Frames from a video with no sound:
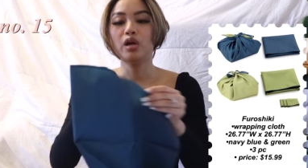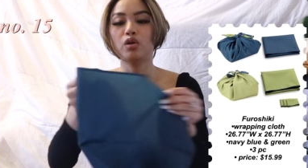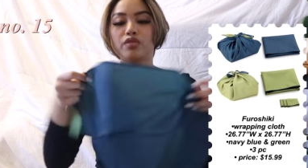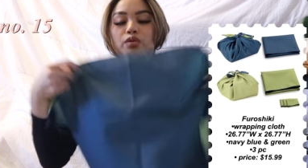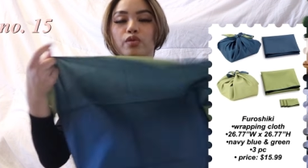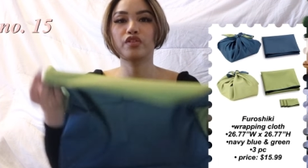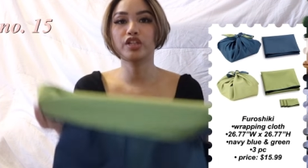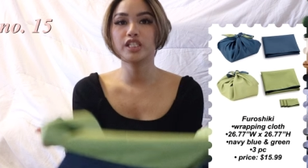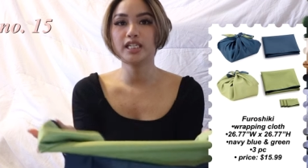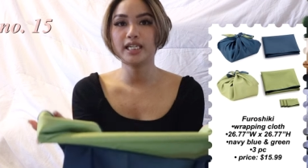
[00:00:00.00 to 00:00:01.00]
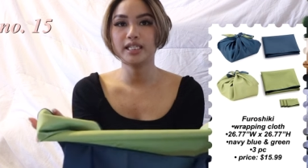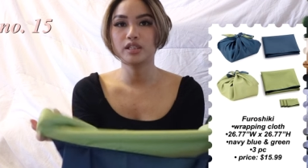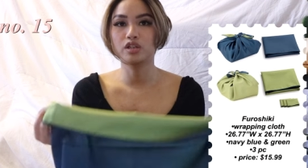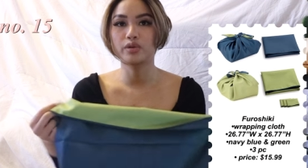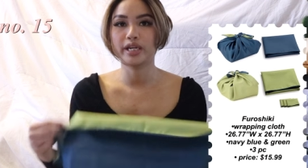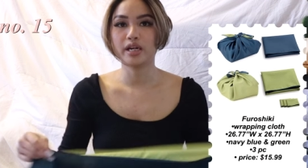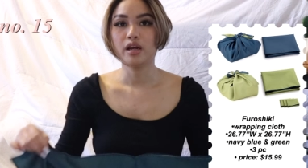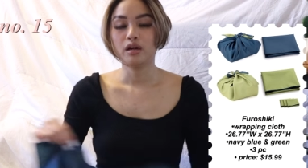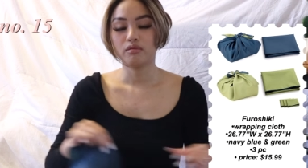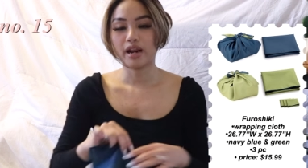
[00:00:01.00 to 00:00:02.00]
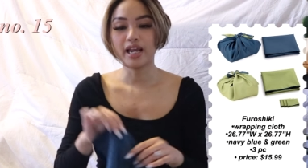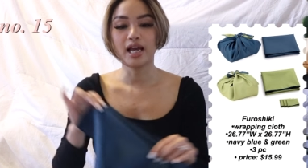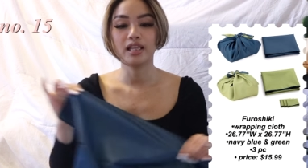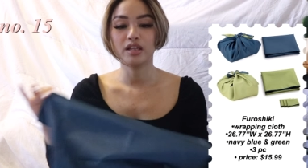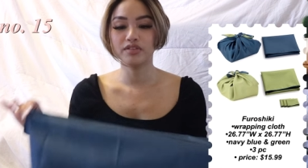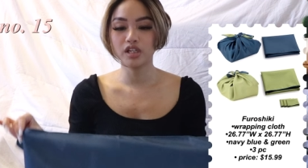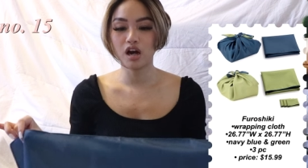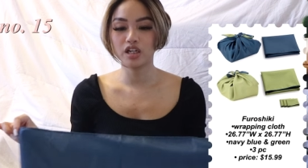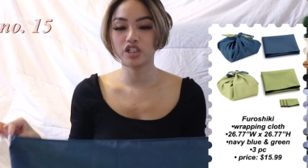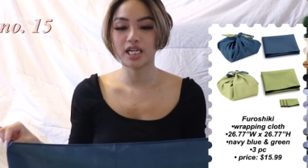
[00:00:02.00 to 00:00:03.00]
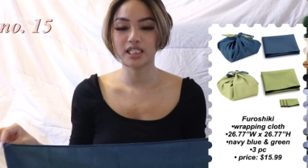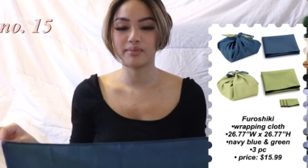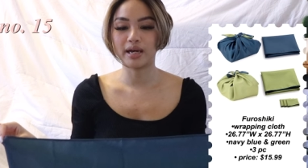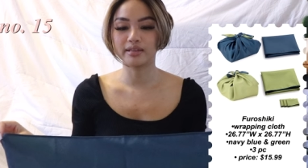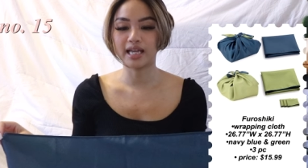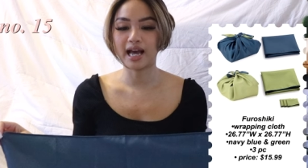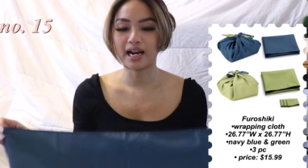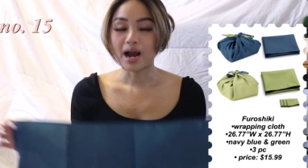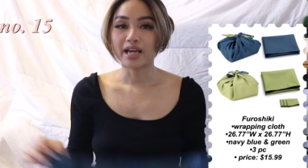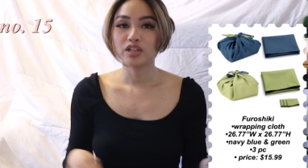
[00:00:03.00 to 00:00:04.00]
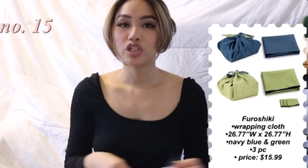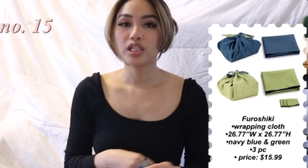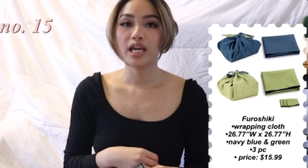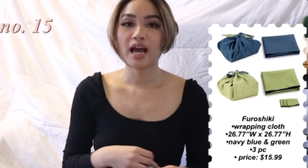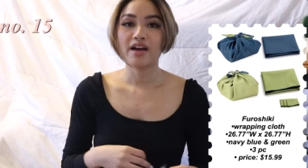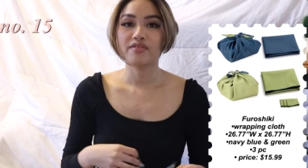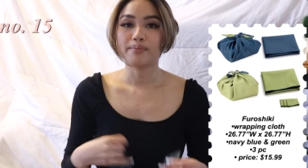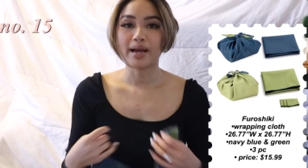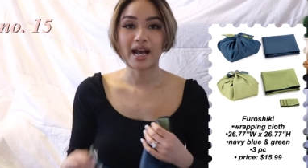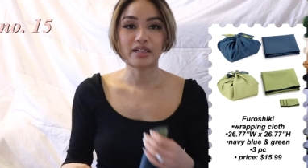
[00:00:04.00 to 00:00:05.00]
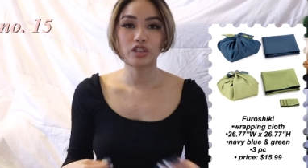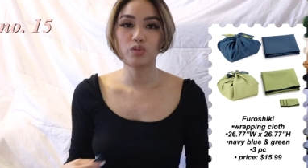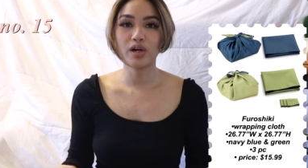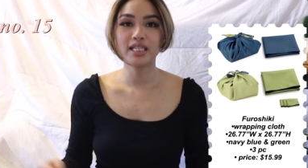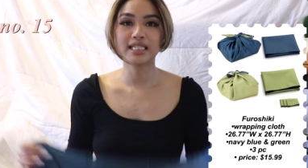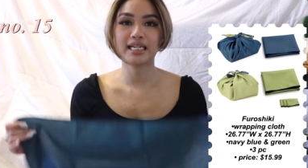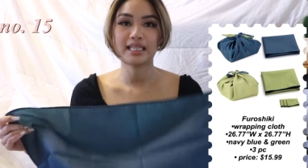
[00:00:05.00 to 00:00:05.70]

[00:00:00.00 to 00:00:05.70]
or if you reverse it, it's green, right? I love the contrast about that. I usually have patterned ones and I